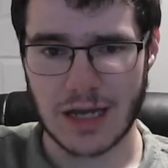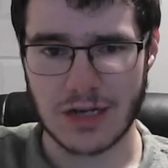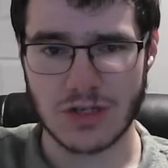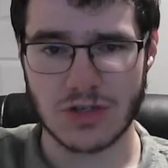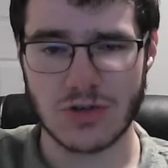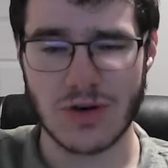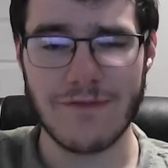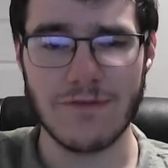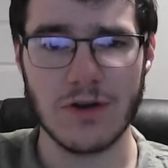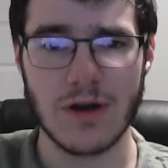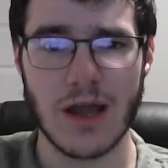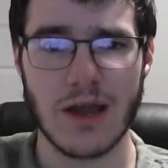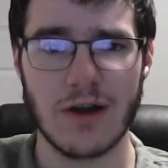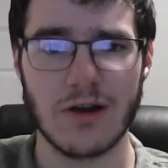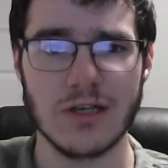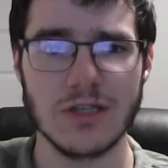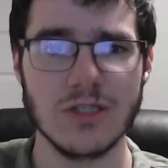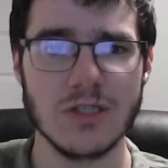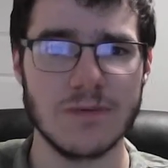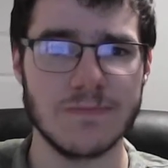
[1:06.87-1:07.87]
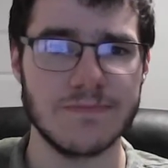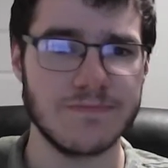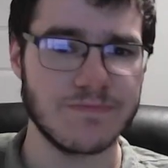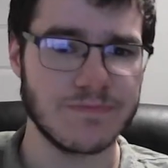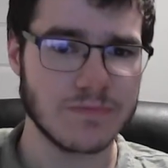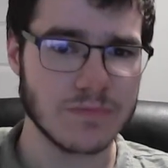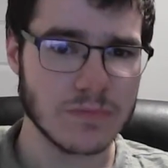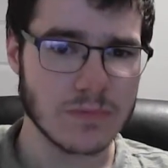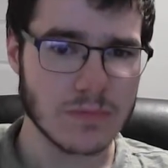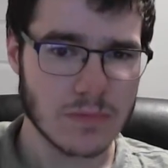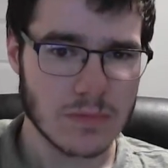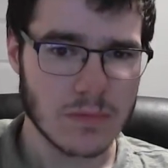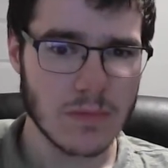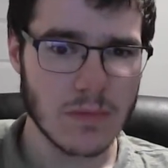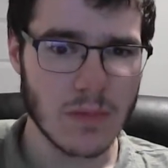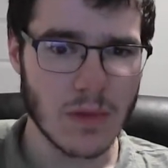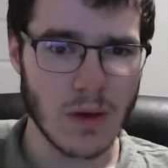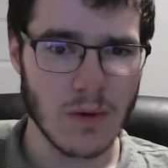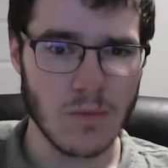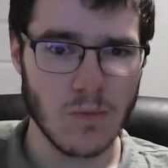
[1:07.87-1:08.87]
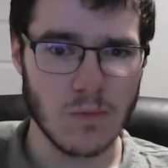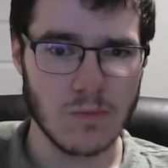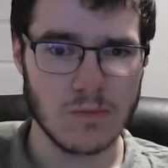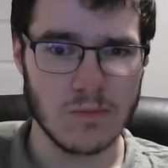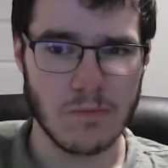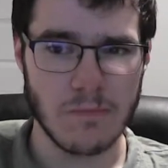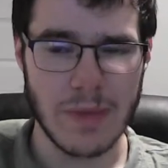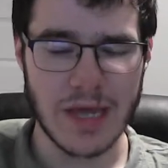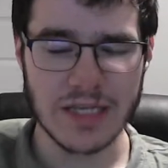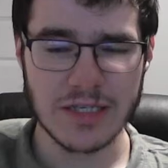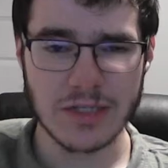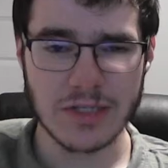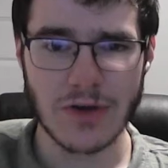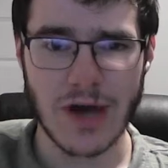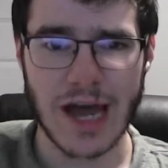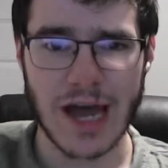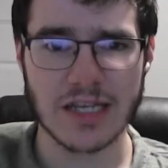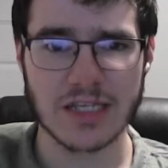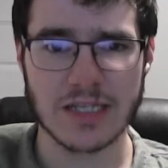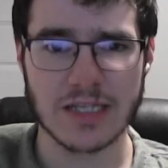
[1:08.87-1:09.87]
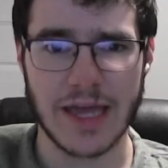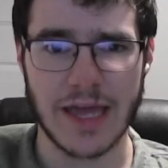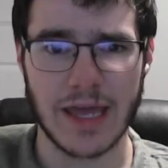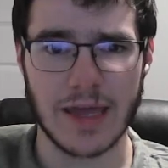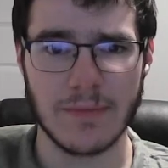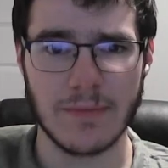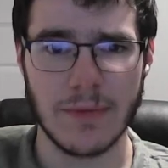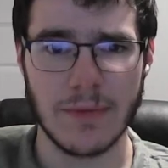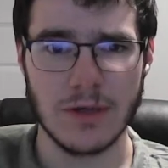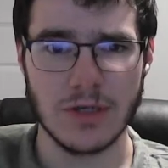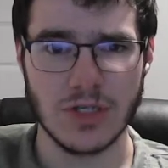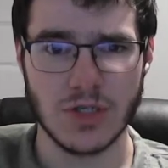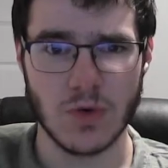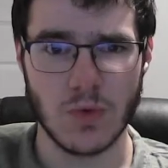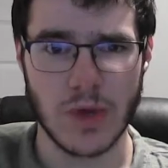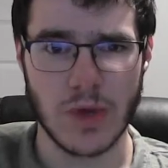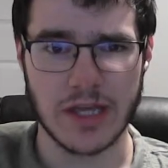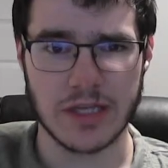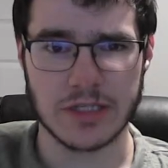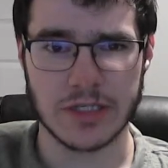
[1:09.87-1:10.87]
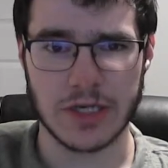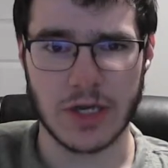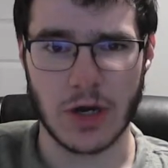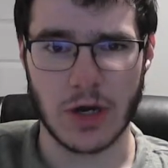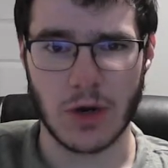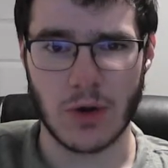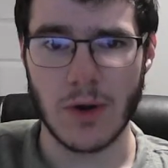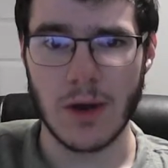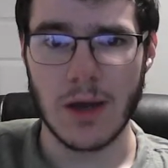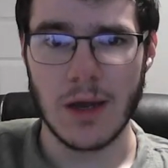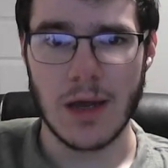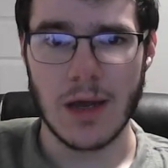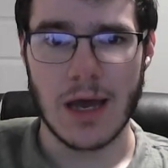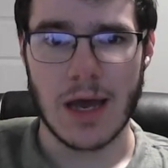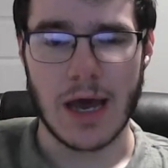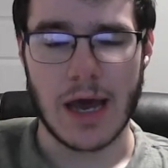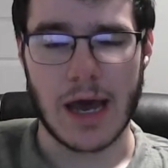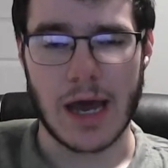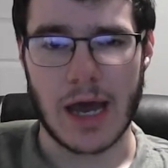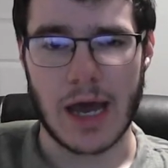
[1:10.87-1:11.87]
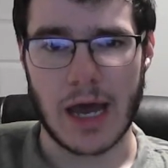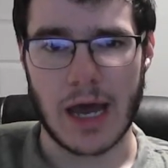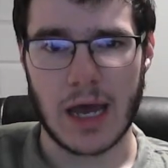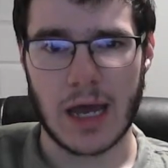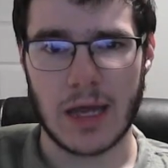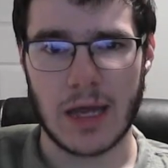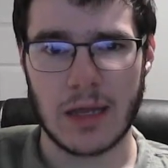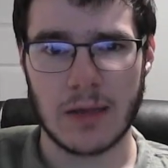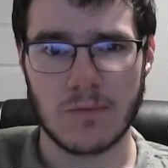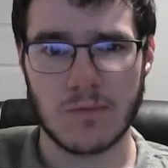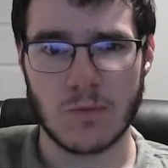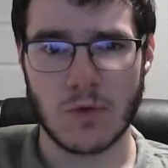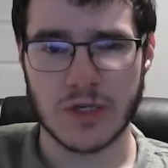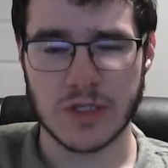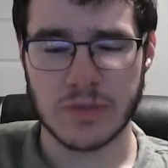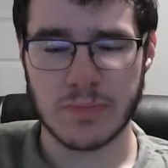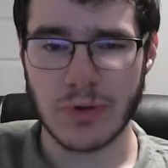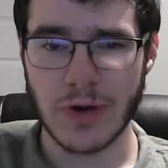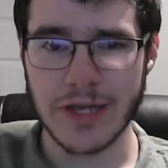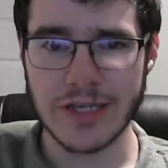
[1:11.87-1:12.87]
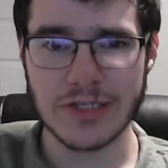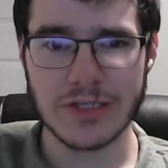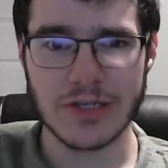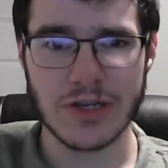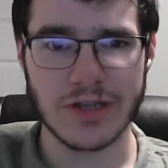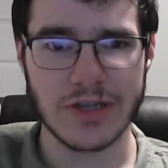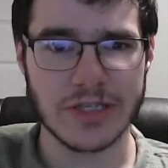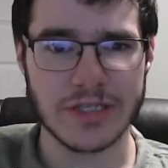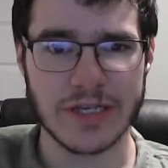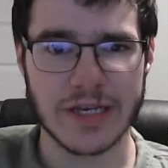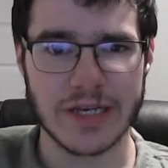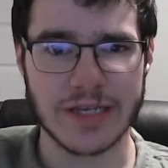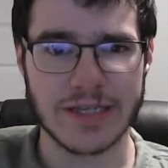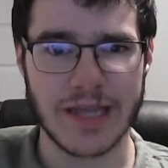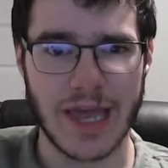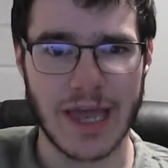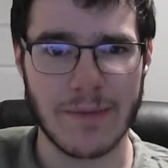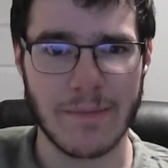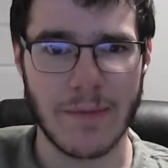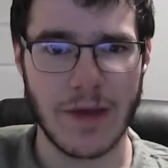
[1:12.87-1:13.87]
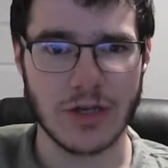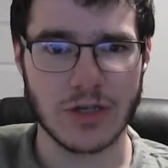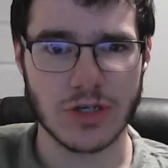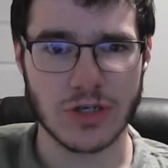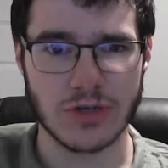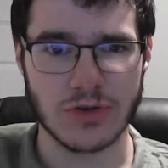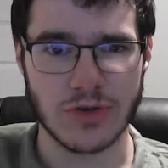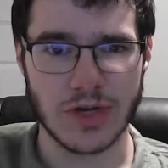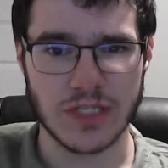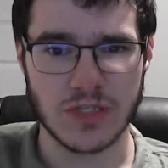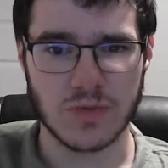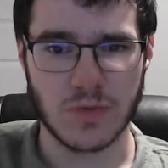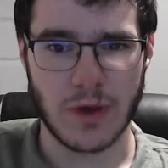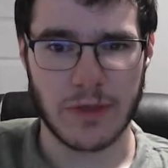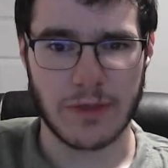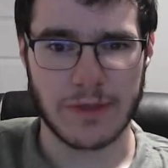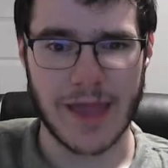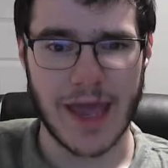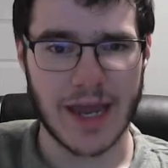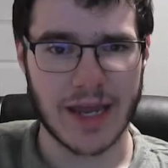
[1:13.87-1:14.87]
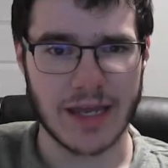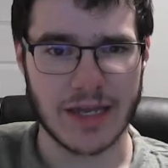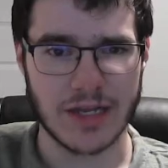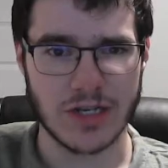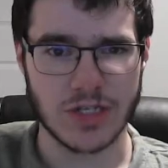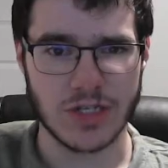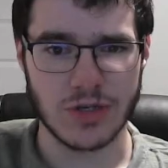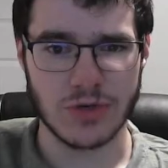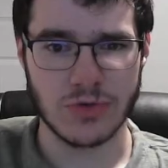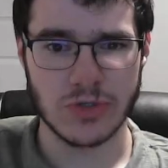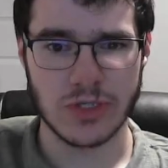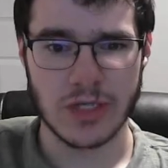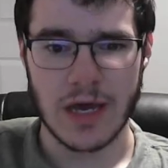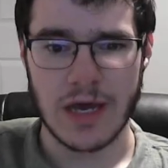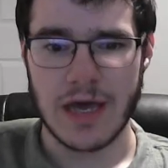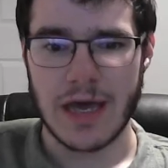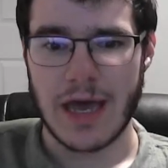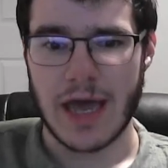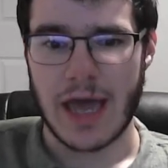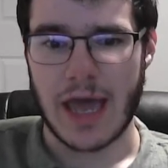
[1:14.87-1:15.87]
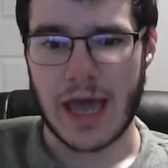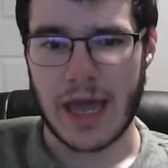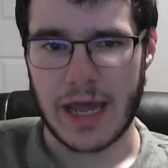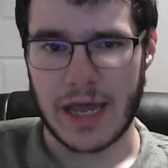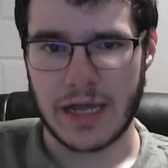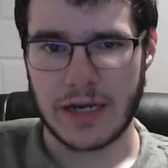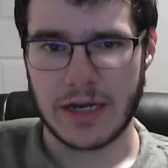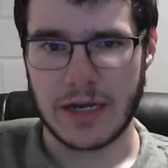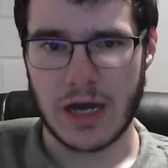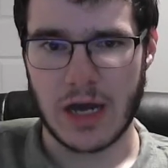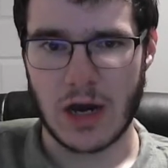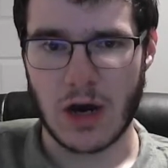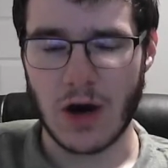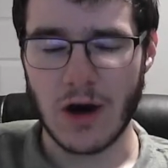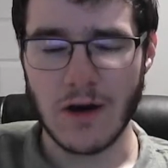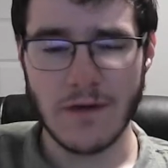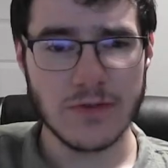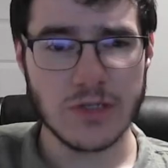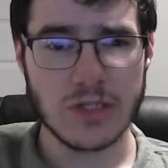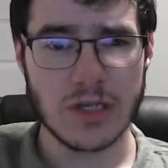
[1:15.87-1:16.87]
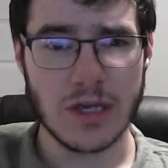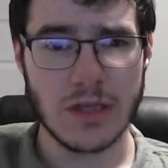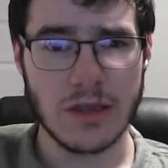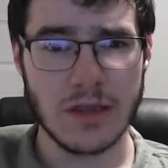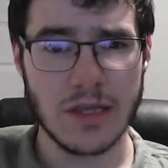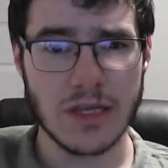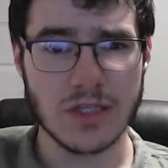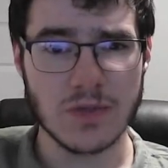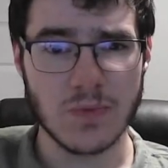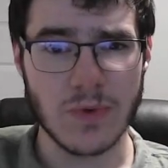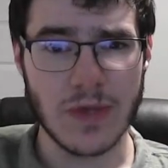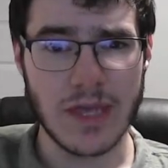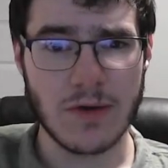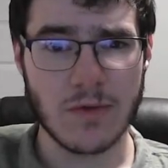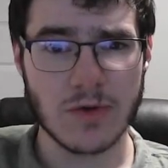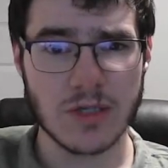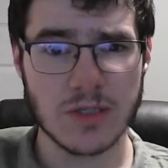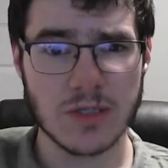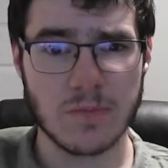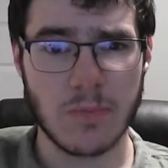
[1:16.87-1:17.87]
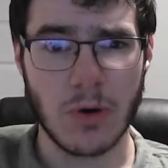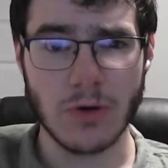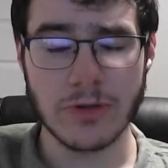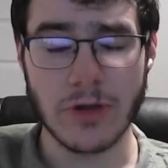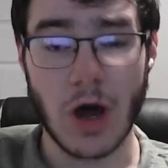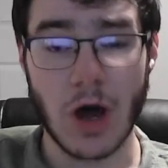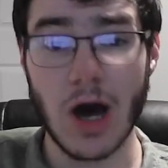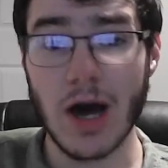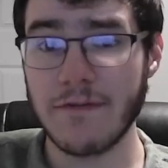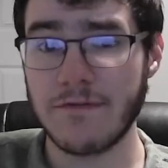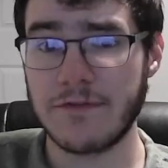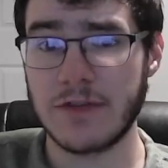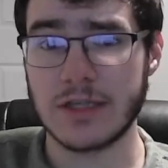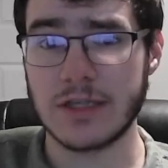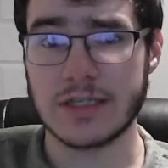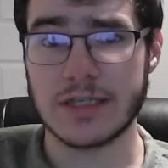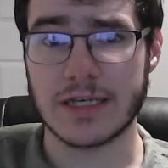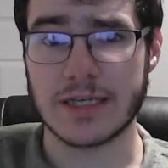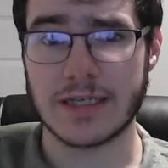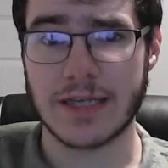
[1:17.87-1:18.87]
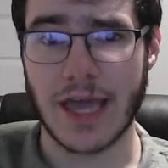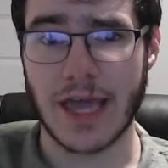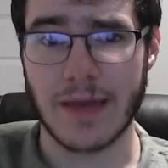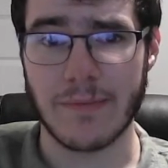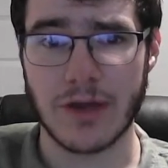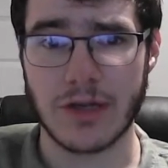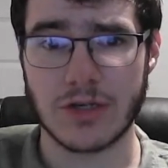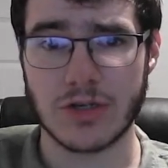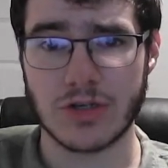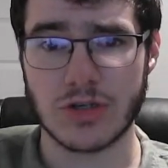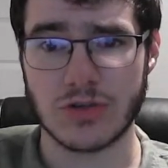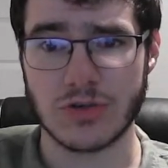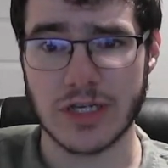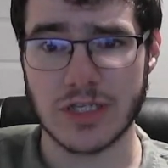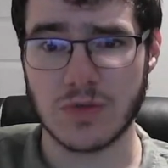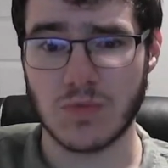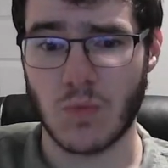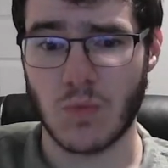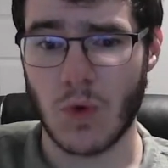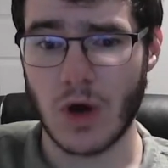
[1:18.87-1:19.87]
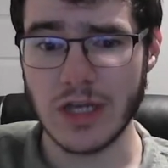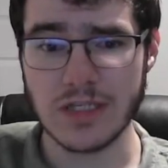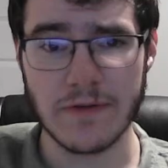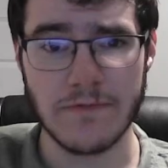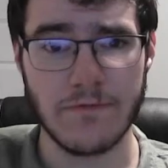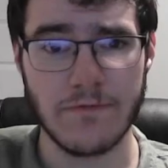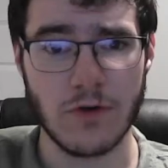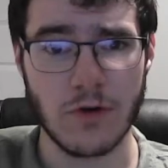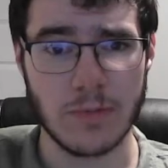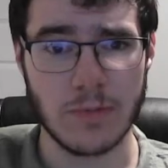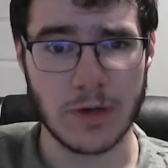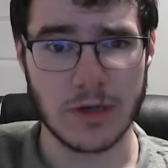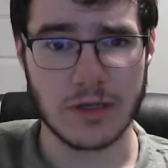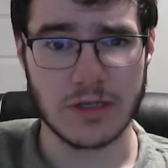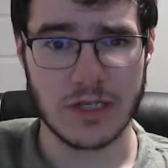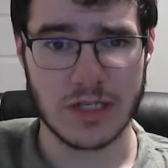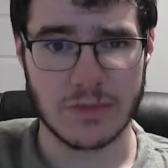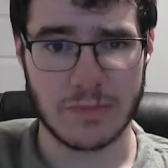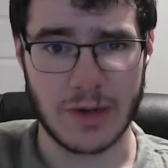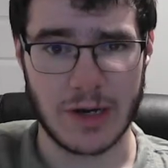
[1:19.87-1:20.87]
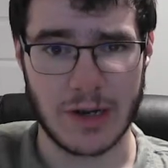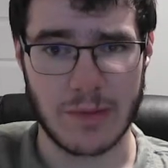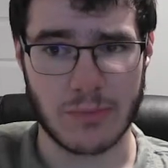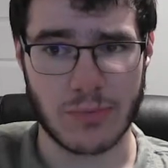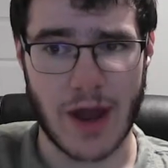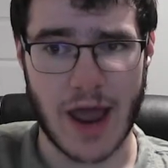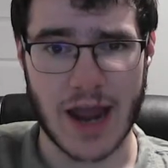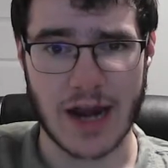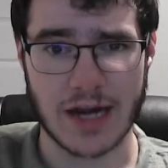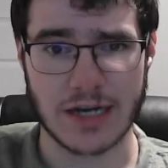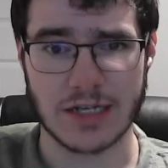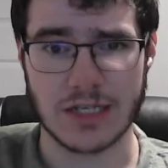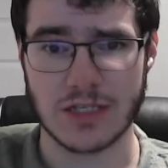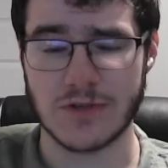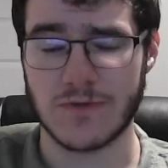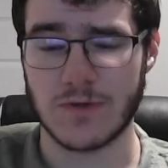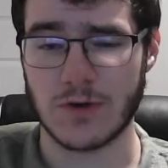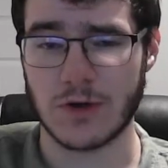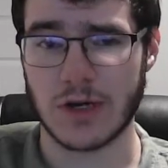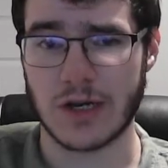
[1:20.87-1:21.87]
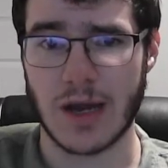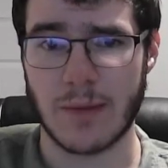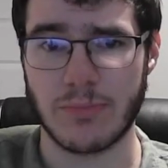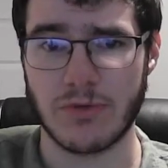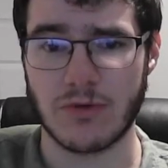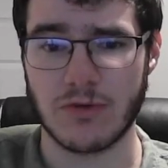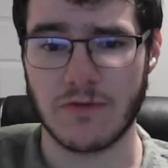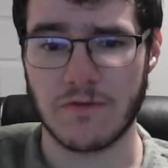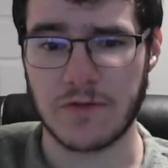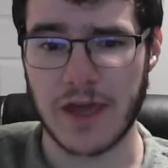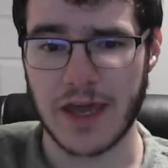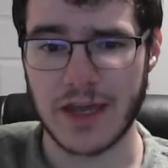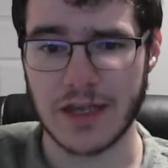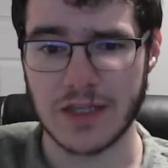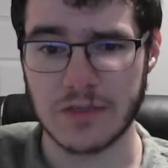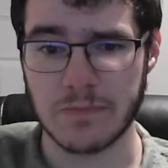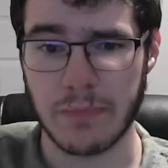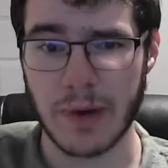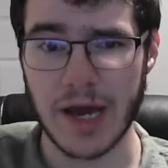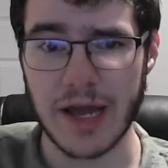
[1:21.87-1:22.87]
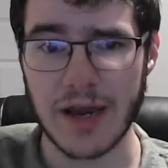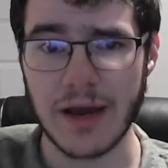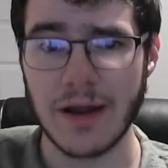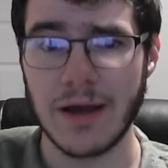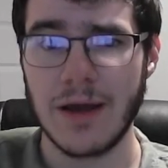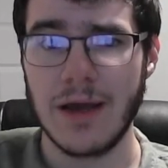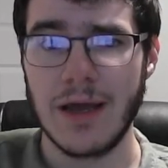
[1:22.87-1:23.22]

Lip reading: Trevor Harris missed last game 2 weeks ago, was placed on the 6-game injured list with neck issues, and all of a sudden this week was pulled off the 6-game injured list, was a full participant in practice for a couple of days, but